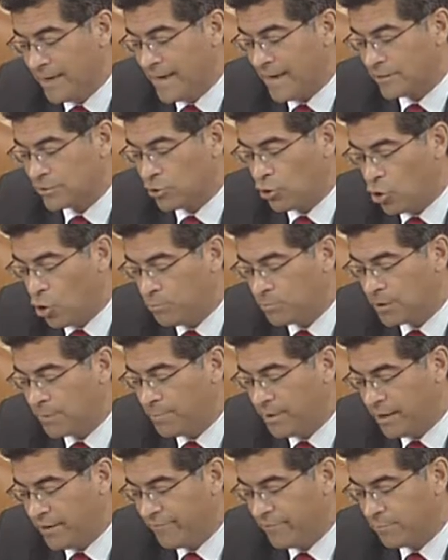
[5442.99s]
and to hope to
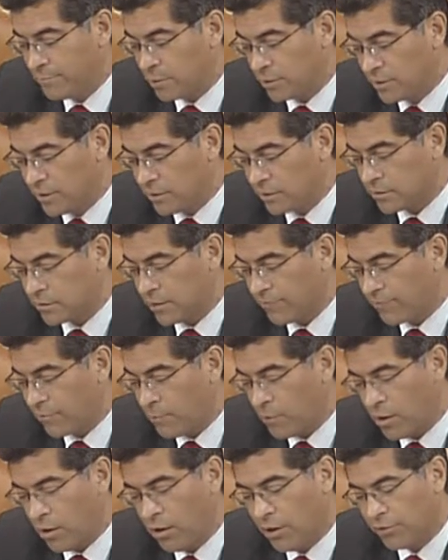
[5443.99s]
benefit politically
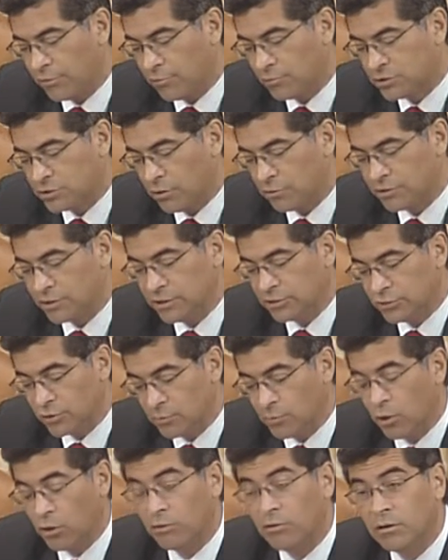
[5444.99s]
from all the resulting
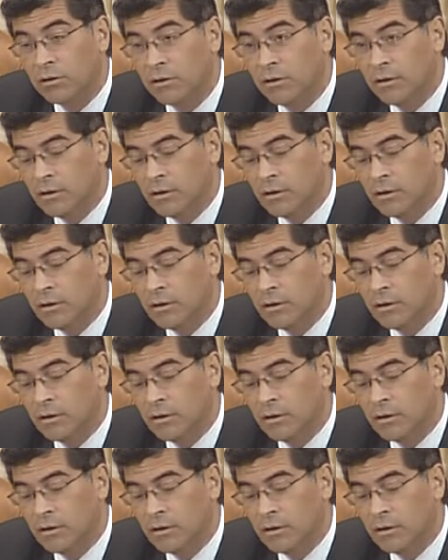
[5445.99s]
turmoil